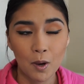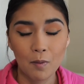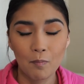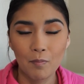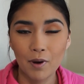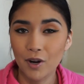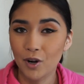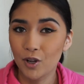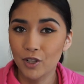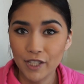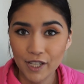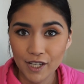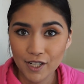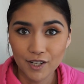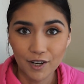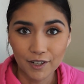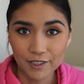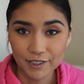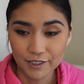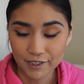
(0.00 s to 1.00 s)
but only a
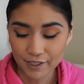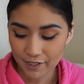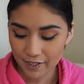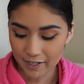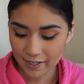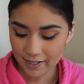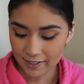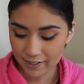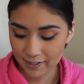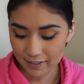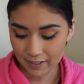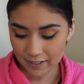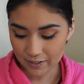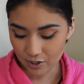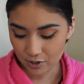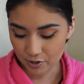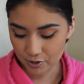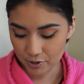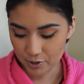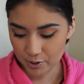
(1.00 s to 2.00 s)
dollar, and I get it at
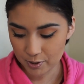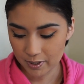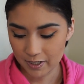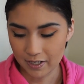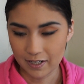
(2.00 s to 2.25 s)
Dollar Tree,